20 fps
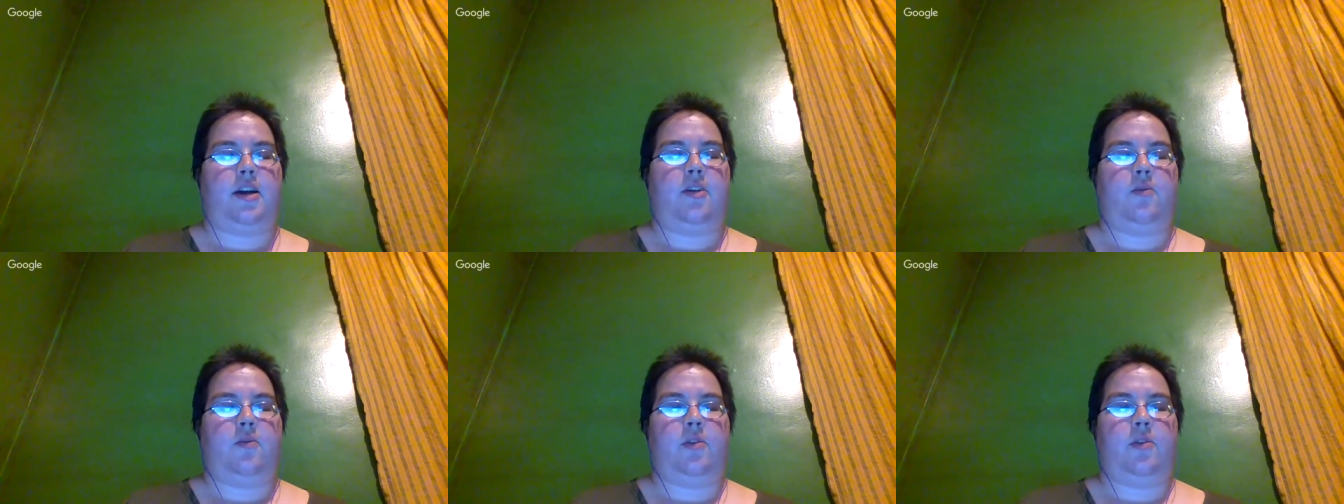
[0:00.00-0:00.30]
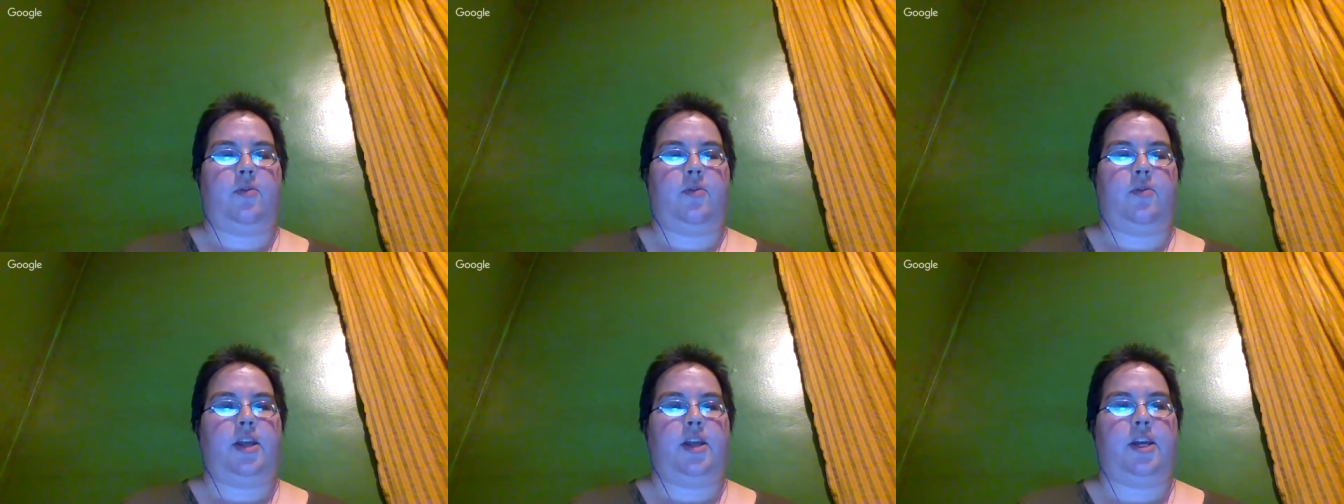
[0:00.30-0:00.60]
What
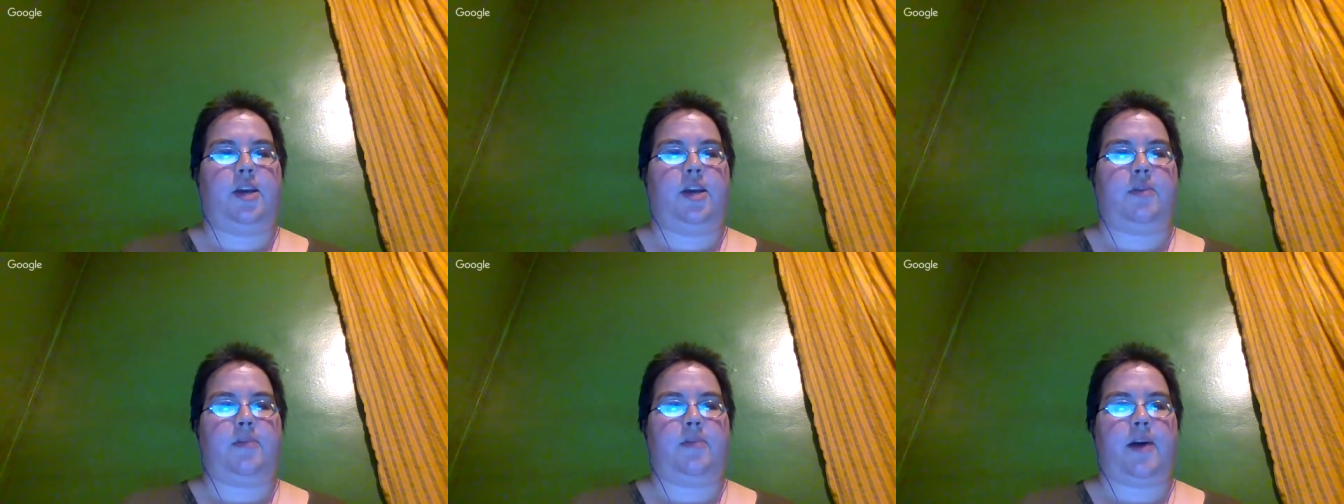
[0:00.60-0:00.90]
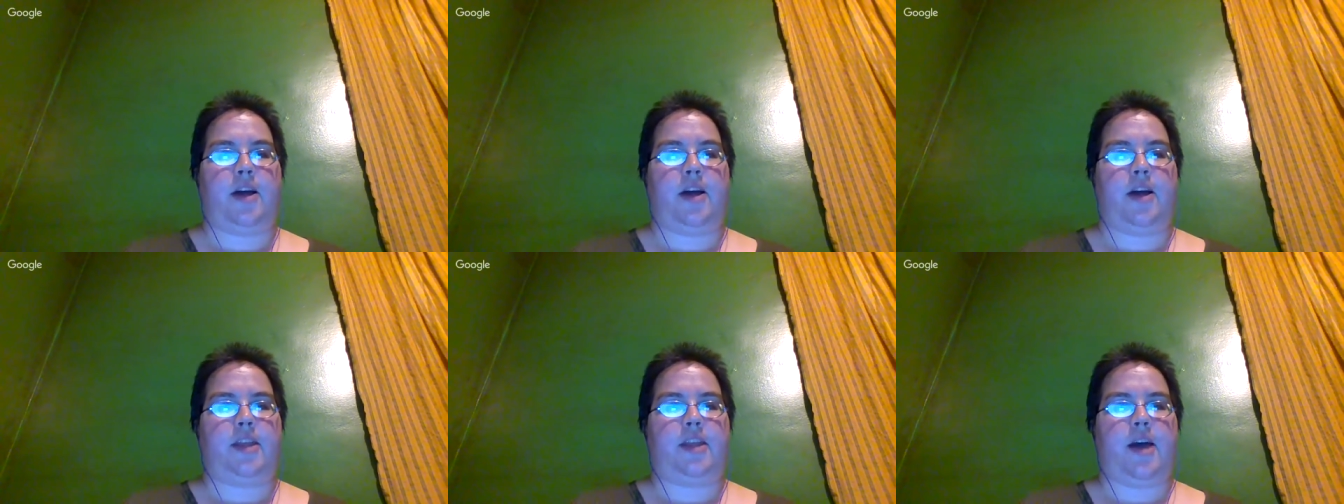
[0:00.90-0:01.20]
do I think
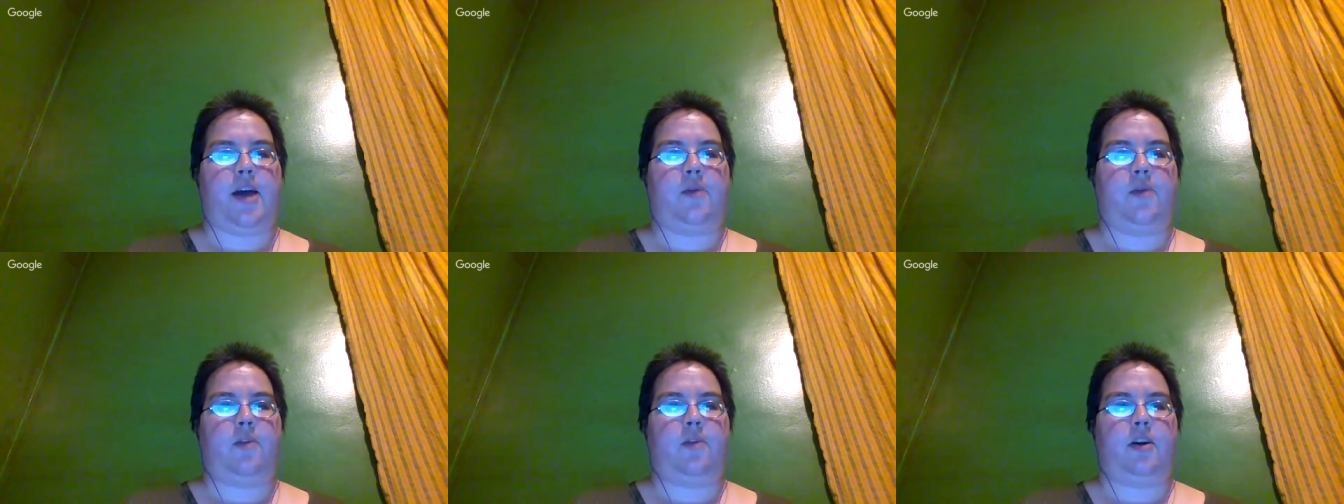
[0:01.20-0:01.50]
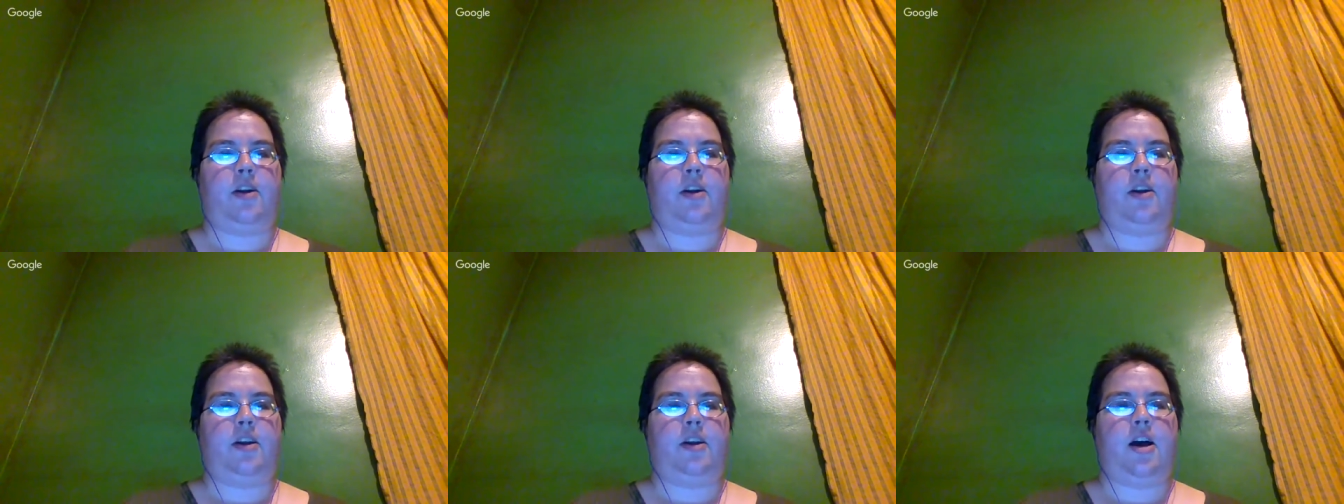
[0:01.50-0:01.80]
about that
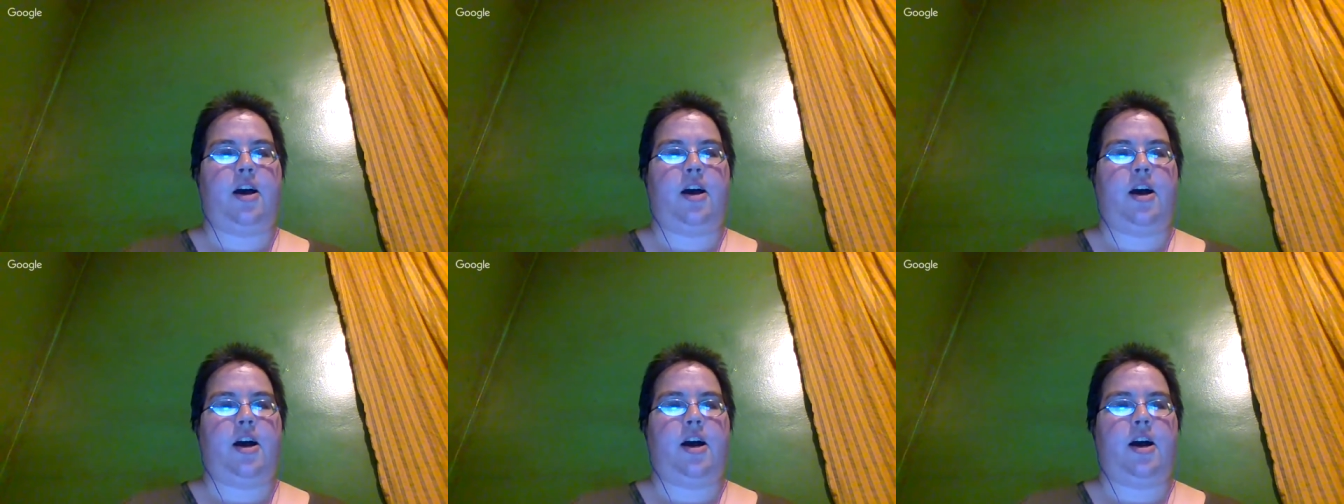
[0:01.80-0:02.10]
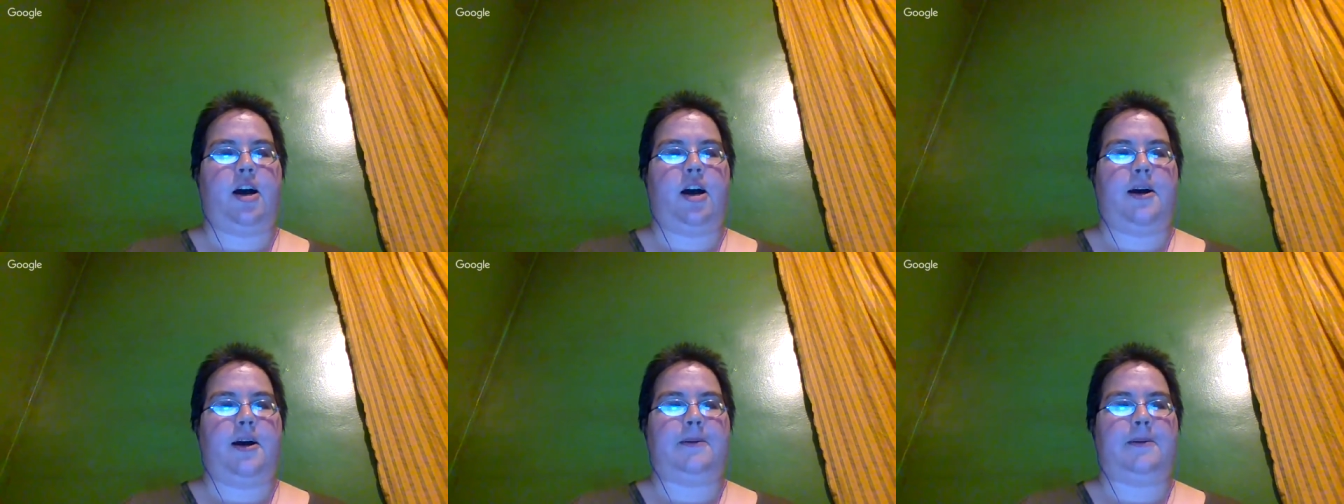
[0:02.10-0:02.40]
one?
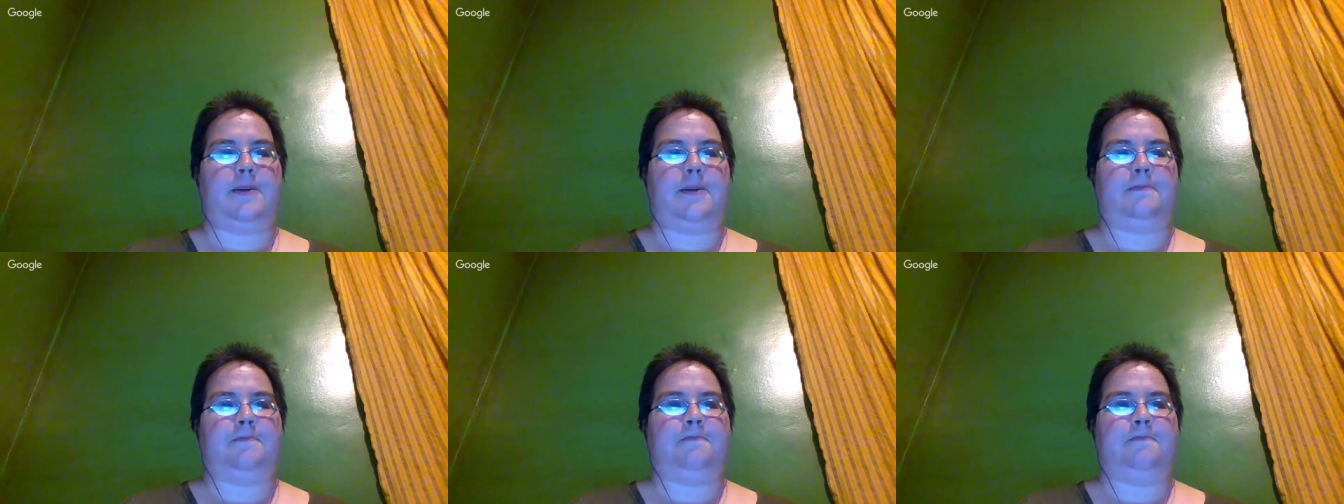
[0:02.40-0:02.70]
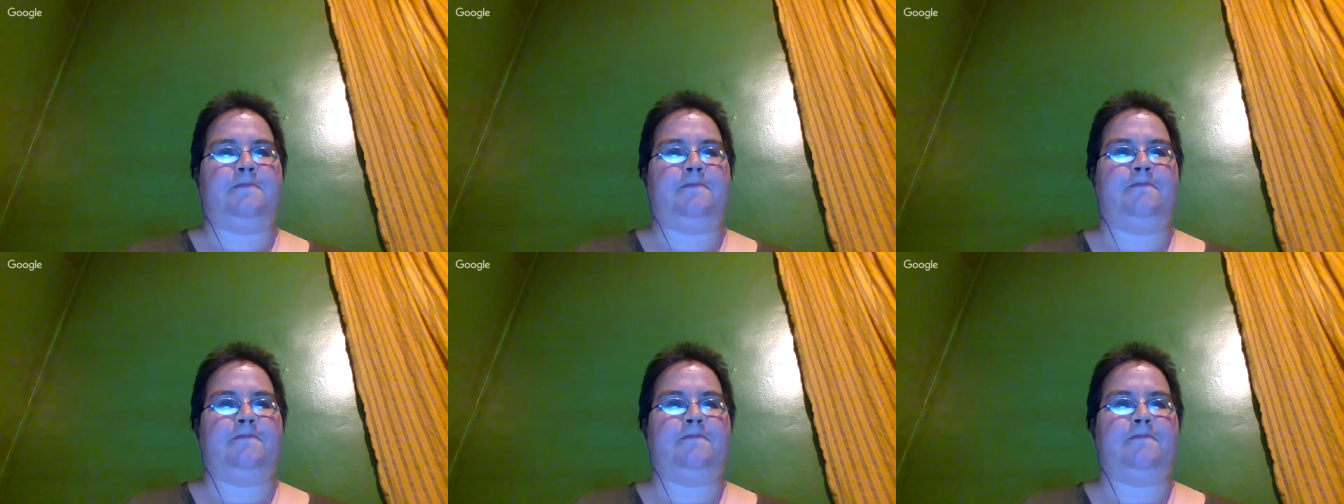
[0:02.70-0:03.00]
Um,
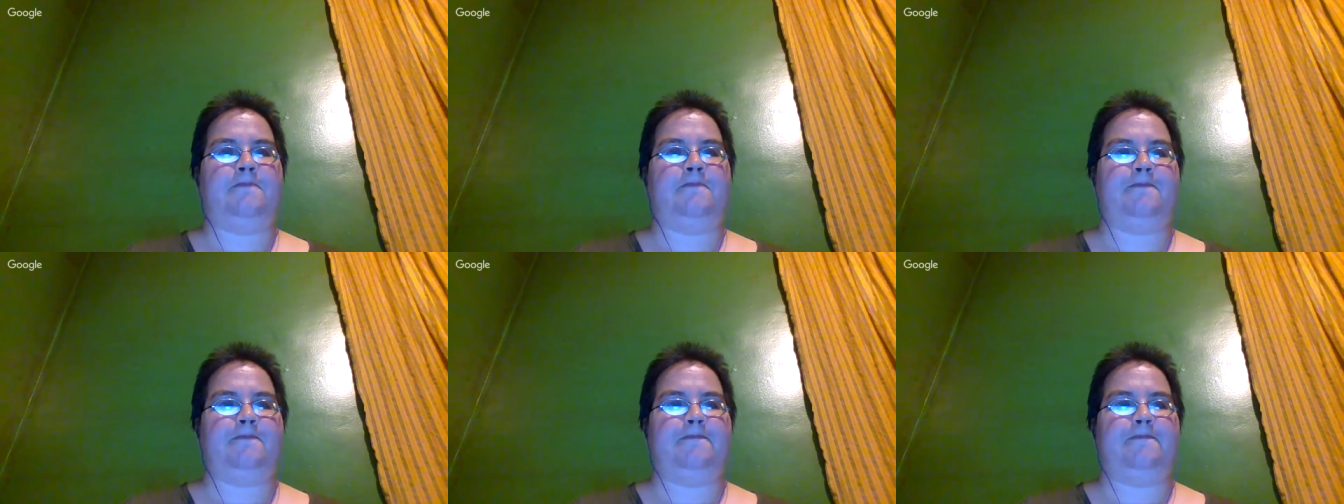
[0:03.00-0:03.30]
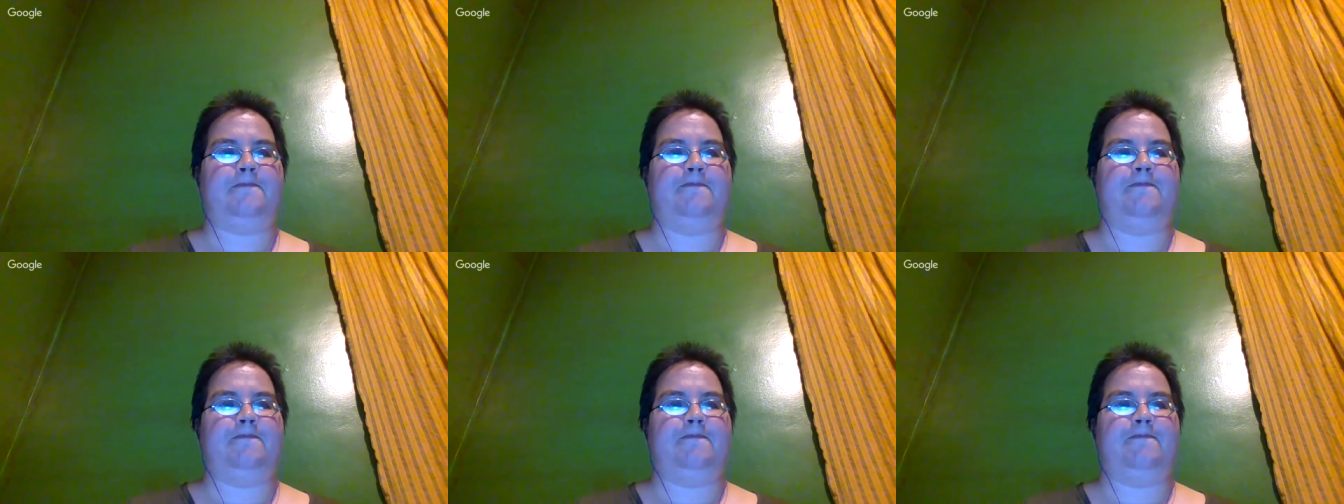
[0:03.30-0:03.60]

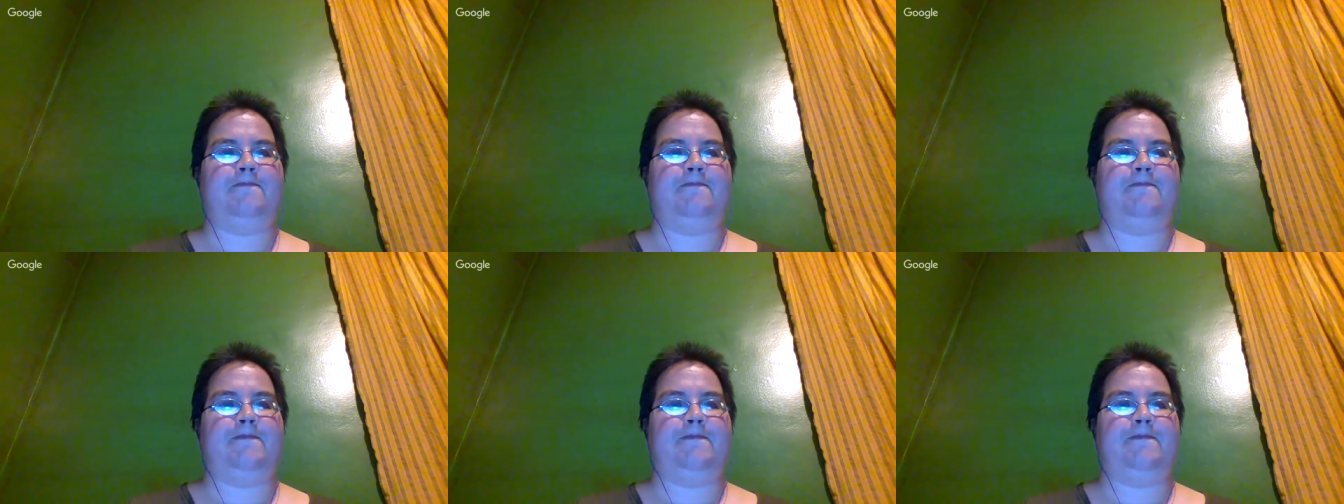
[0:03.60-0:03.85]
hmm.